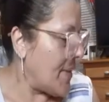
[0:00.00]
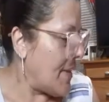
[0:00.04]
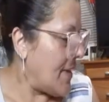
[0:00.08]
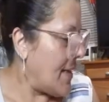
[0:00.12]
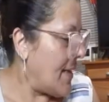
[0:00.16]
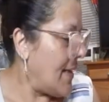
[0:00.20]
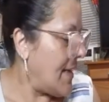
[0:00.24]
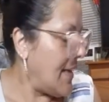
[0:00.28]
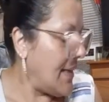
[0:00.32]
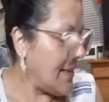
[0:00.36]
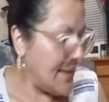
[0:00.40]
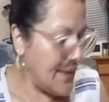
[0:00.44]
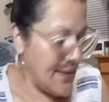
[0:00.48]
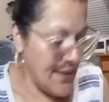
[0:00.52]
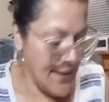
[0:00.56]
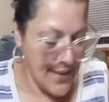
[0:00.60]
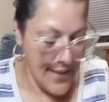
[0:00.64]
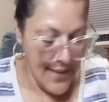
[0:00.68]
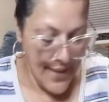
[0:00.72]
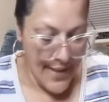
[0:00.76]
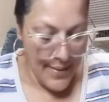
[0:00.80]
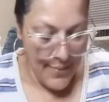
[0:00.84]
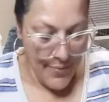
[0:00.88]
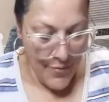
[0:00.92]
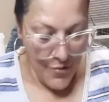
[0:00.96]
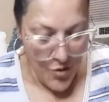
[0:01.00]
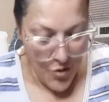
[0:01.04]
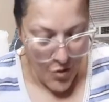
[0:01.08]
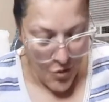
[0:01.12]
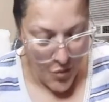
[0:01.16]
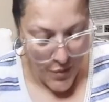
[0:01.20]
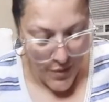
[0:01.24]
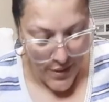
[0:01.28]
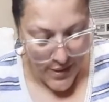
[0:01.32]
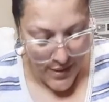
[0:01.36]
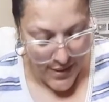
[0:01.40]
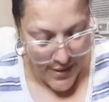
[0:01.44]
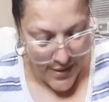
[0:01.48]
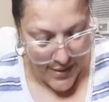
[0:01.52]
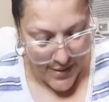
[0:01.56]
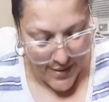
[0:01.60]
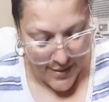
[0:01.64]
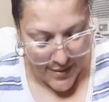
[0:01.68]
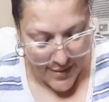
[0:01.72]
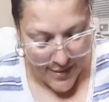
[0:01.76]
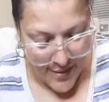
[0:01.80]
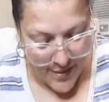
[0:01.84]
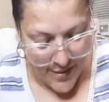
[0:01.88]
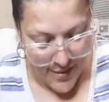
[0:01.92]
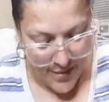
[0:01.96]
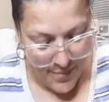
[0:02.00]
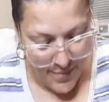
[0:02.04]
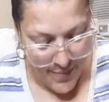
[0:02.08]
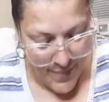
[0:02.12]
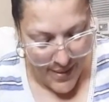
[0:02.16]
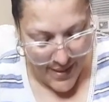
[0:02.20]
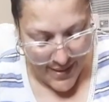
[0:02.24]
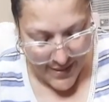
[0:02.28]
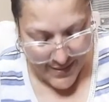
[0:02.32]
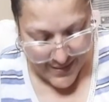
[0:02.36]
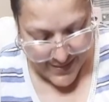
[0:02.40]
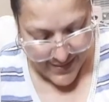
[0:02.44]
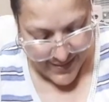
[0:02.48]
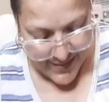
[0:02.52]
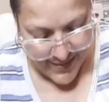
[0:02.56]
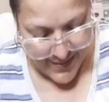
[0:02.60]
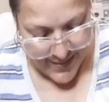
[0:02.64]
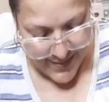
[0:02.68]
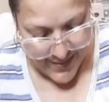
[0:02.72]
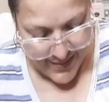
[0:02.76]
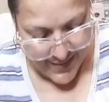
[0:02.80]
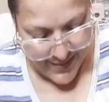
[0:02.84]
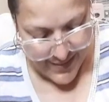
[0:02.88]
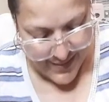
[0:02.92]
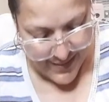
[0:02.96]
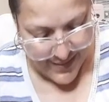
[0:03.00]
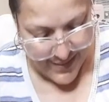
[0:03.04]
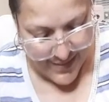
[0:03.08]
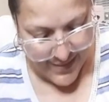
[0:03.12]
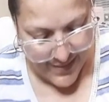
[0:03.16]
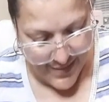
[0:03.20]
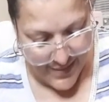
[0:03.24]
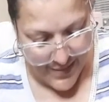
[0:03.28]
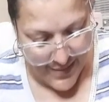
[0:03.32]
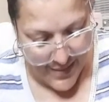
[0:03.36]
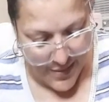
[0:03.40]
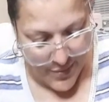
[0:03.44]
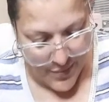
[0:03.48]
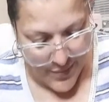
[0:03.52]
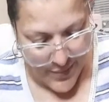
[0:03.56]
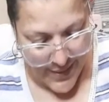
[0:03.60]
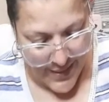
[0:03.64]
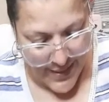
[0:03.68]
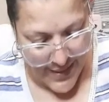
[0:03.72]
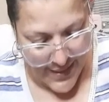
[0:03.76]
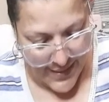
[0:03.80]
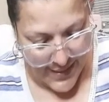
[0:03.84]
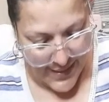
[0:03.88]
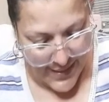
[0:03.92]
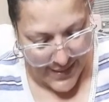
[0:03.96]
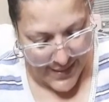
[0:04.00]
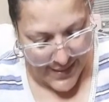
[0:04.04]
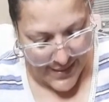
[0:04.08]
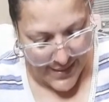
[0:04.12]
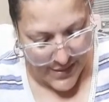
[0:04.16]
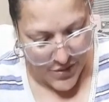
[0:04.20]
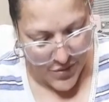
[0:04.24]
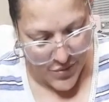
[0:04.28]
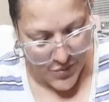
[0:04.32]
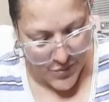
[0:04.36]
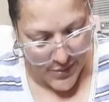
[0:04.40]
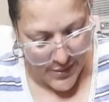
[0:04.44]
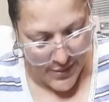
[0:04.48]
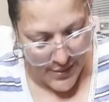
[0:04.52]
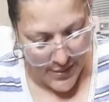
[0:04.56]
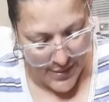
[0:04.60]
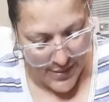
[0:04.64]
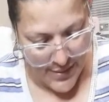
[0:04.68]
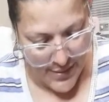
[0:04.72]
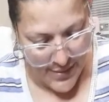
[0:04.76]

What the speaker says: I got the Glam Glow on the other box, and then now I got this one.